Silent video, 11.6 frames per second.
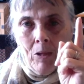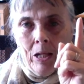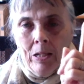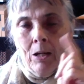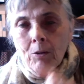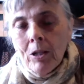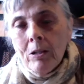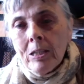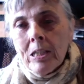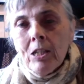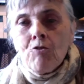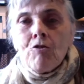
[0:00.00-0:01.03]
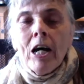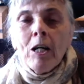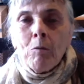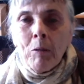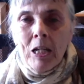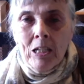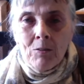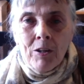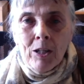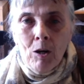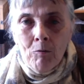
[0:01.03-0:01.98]
Now, you don't see dried peas
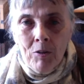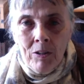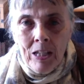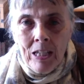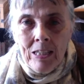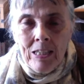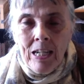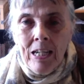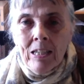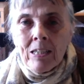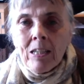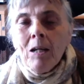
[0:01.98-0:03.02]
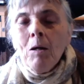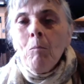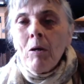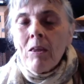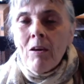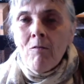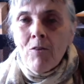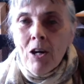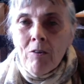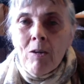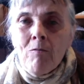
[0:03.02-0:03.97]
very often these days, but they're
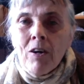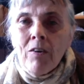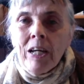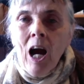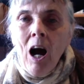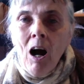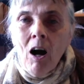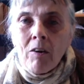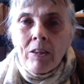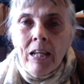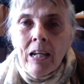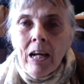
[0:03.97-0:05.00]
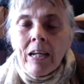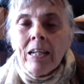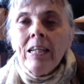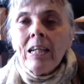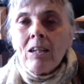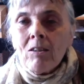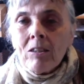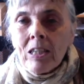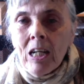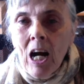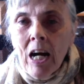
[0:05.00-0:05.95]
very, very hard. They're like a little
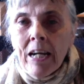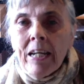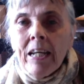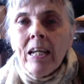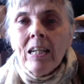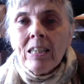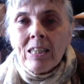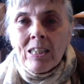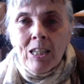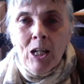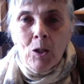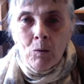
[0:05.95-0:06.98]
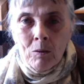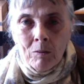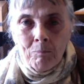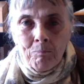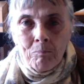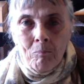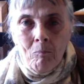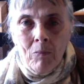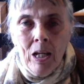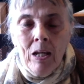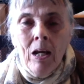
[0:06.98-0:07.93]
tiny stone.
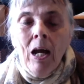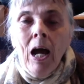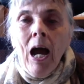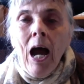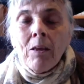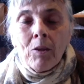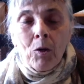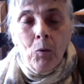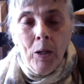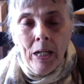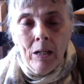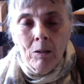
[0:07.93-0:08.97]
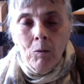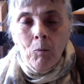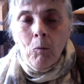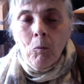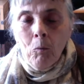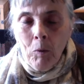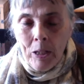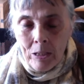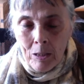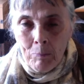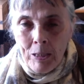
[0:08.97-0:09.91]
And the queen
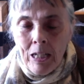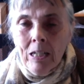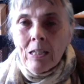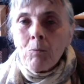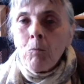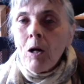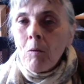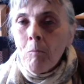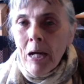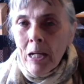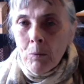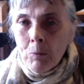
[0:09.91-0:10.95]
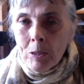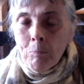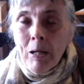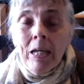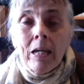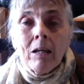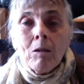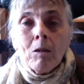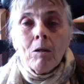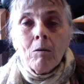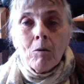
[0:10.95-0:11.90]
went upstairs, and while the maid was making
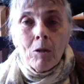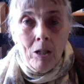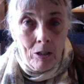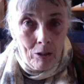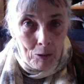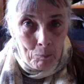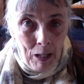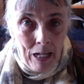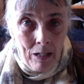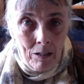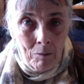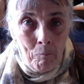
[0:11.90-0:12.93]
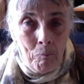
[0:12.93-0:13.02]
the girl's bed,